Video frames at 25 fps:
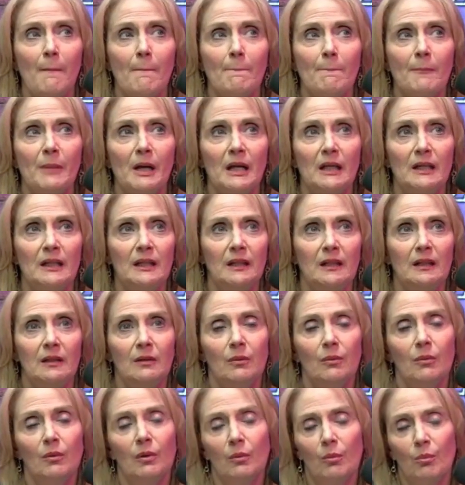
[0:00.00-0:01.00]
But
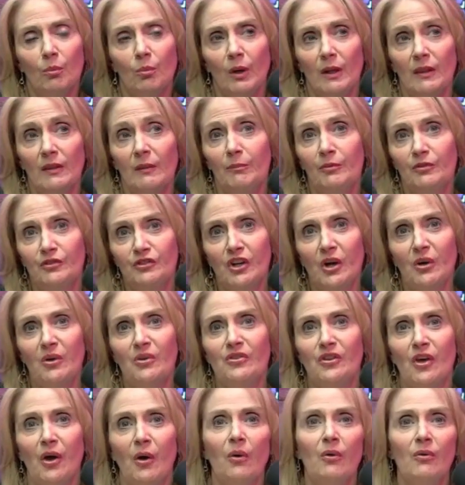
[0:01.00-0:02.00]
when the
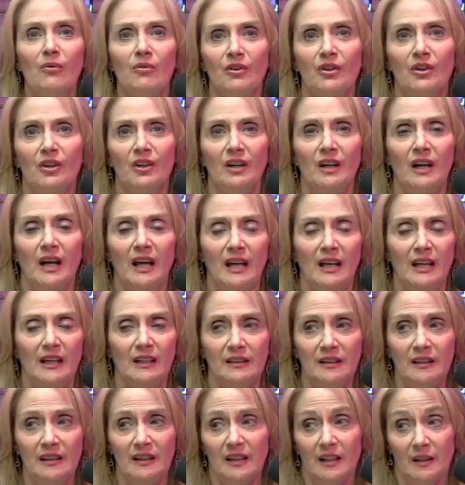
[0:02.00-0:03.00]
show's over
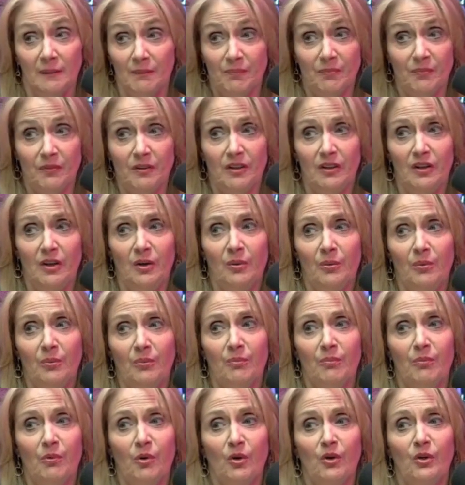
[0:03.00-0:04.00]
and you know,
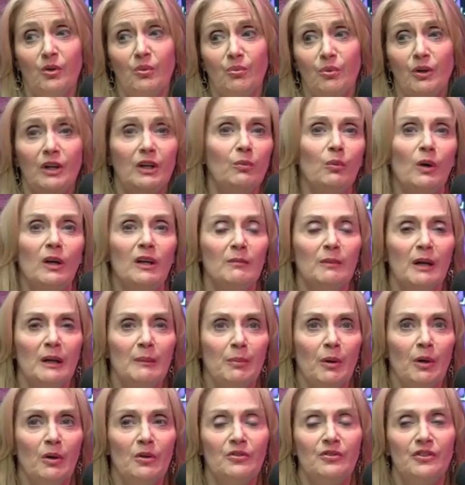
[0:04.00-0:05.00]
or you read one of my
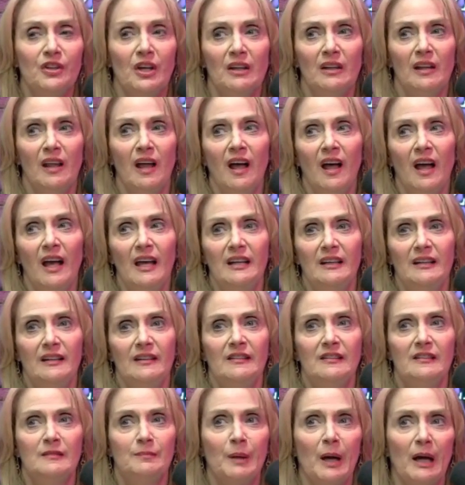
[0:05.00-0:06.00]
posts online and it
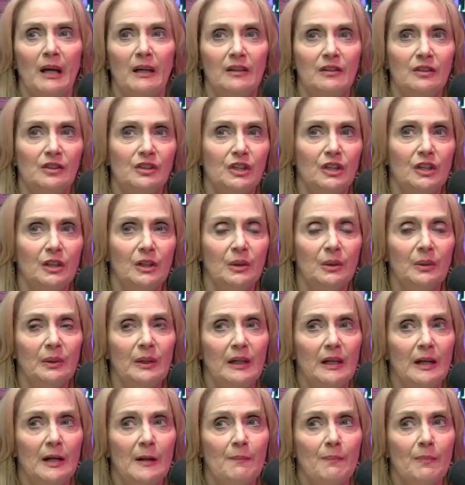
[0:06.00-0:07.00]
inspires you.
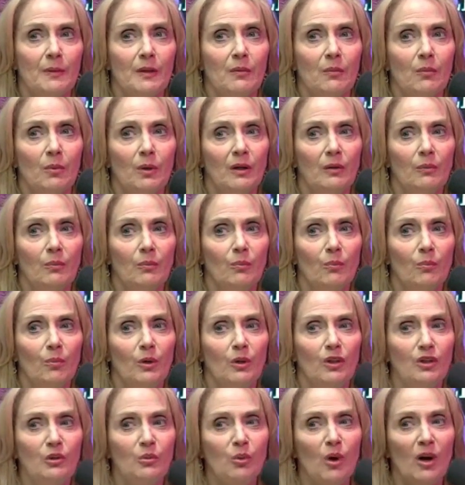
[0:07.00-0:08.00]
Well,
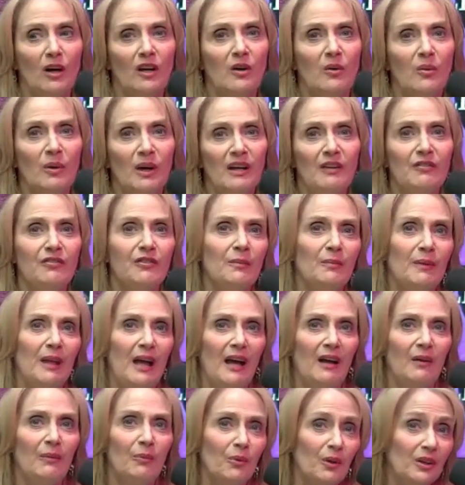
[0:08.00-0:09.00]
when you walk away from
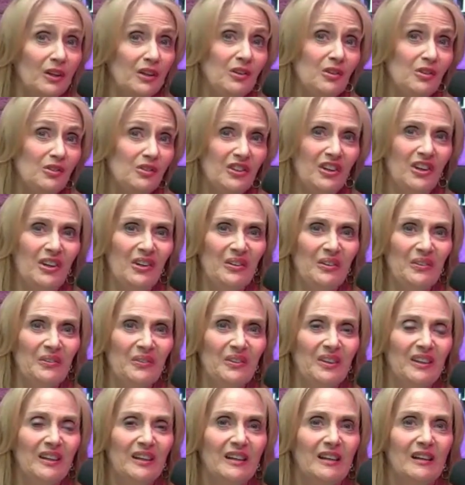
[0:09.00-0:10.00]
that, what do you do?
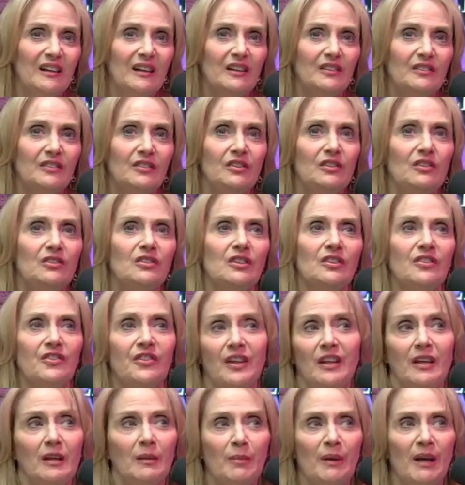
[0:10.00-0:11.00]
Do you just
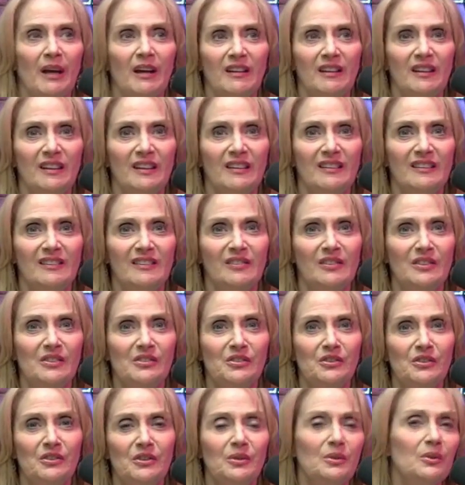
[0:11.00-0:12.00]
think about it or
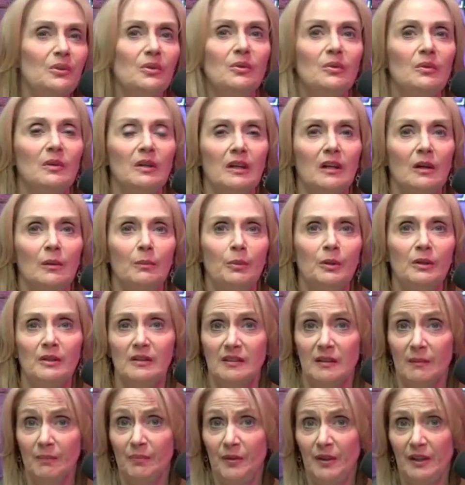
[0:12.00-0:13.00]
do you, you know, put
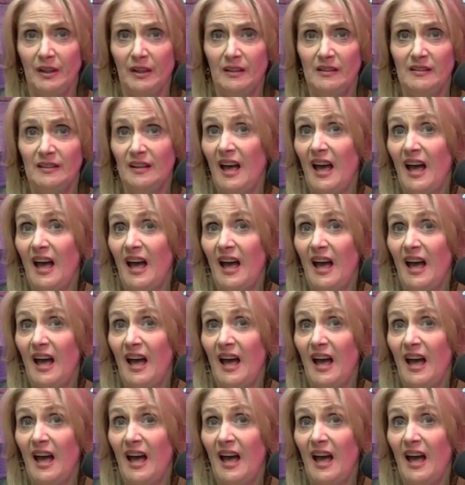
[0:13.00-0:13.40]
something into